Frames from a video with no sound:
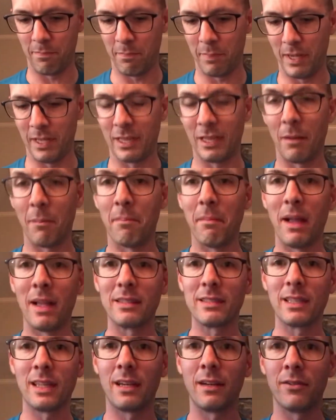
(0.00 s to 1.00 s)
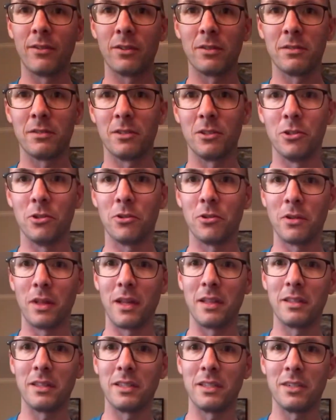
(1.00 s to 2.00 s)
beat the mess out of a
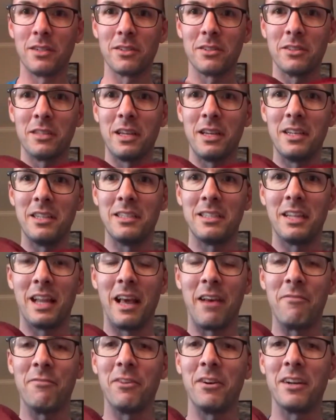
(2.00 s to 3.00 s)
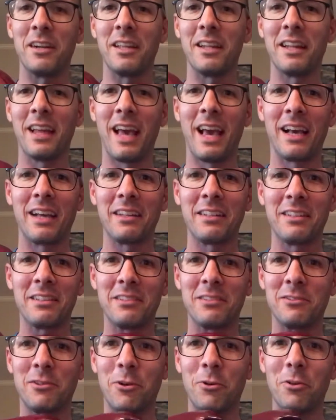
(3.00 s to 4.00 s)
ukulele on stage and have fun and act
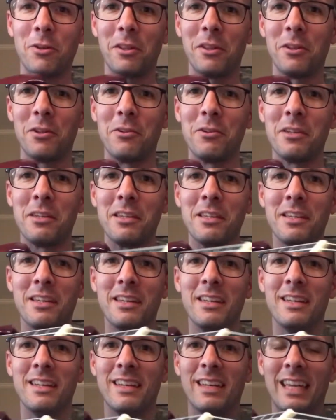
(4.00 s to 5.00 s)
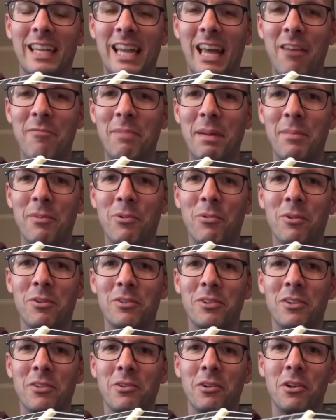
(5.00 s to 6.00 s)
totally loony and have people
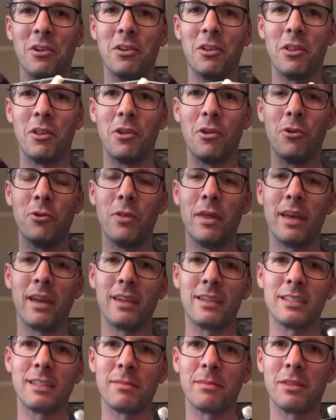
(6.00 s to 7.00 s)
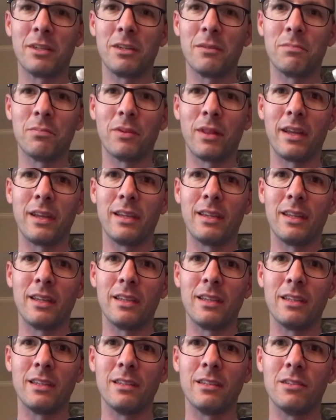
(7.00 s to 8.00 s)
wondering who the heck is up there playing
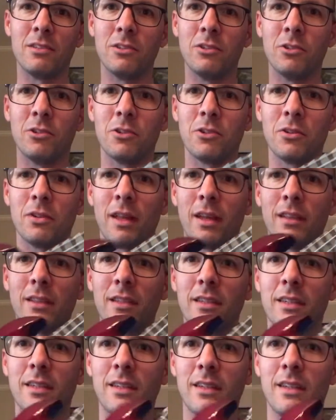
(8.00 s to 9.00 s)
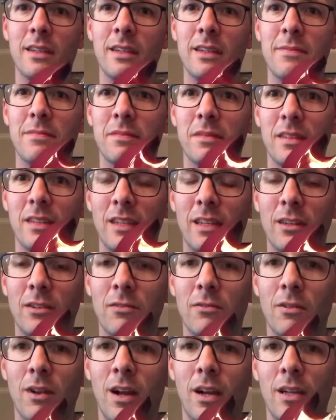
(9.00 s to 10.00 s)
a ukulele in a
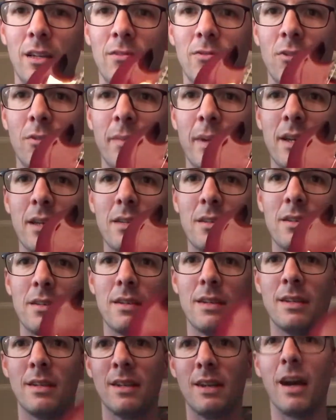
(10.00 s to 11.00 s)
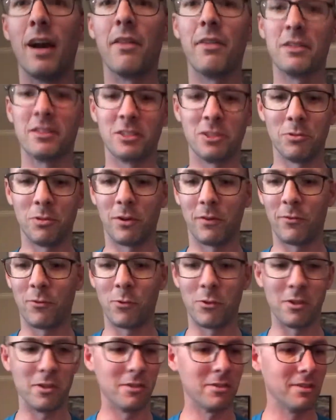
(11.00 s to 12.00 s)
rock and roll band, this is the one
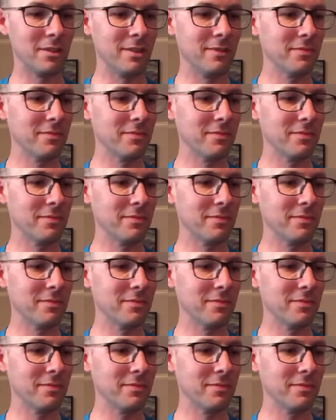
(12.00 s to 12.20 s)
for you.